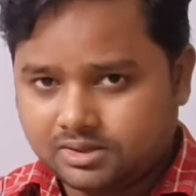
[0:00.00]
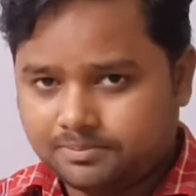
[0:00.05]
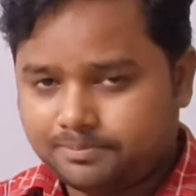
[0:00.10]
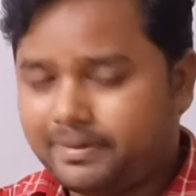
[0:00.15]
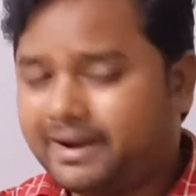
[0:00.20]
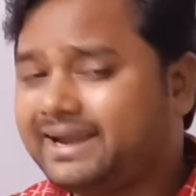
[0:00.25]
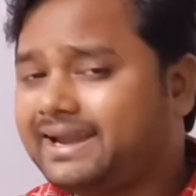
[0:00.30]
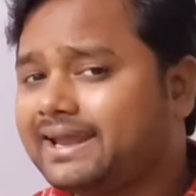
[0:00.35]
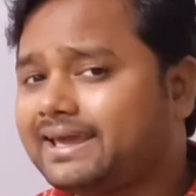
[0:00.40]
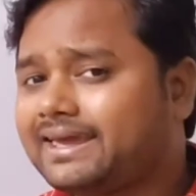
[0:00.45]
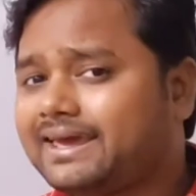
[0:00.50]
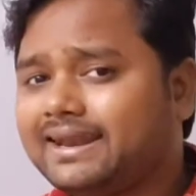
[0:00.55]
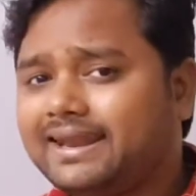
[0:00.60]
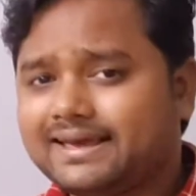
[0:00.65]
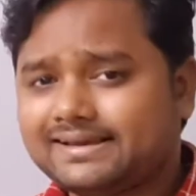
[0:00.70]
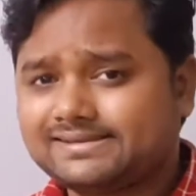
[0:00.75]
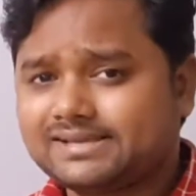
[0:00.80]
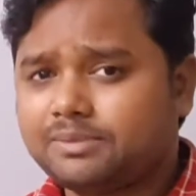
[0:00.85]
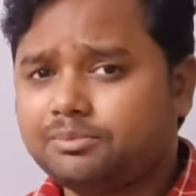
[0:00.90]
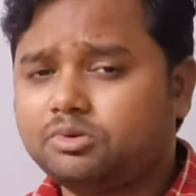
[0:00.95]
By taking an
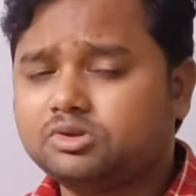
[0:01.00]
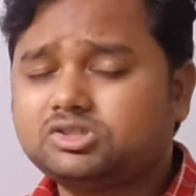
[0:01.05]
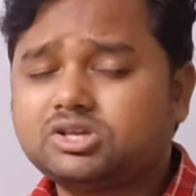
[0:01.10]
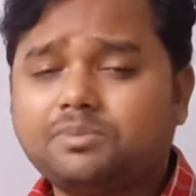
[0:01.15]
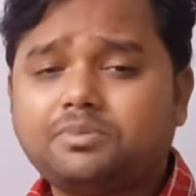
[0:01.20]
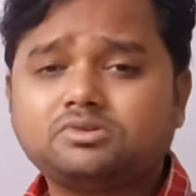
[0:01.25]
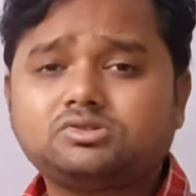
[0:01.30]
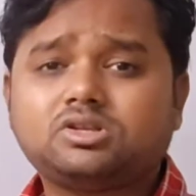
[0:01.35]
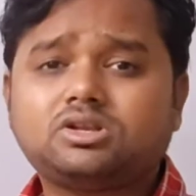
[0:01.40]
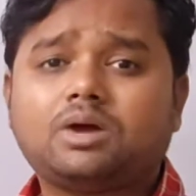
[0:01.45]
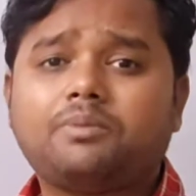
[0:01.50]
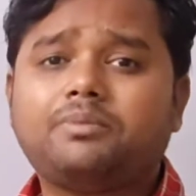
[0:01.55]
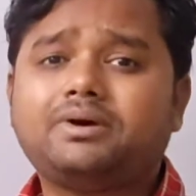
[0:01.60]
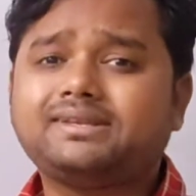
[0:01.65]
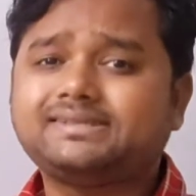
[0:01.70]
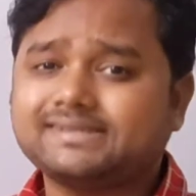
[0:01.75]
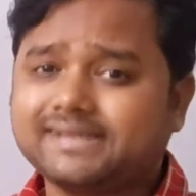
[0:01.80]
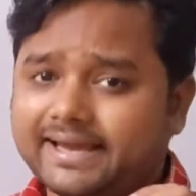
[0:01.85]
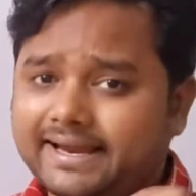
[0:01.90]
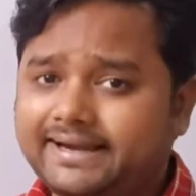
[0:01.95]
example, suppose the number
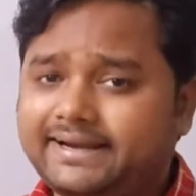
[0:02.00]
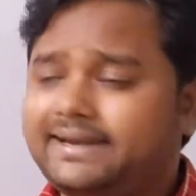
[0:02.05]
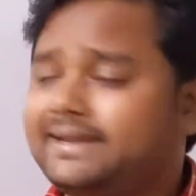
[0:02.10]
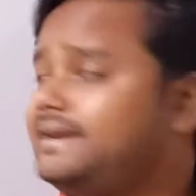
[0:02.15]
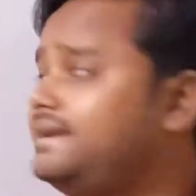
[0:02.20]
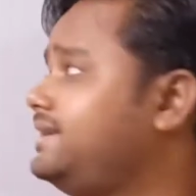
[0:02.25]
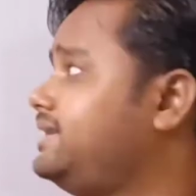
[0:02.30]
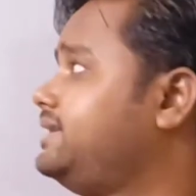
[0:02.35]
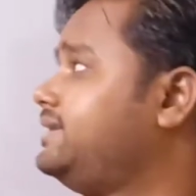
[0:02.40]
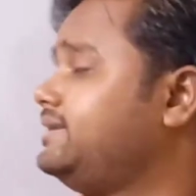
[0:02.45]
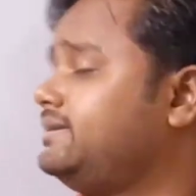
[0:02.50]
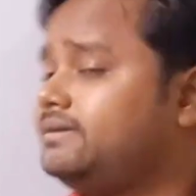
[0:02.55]
is 18.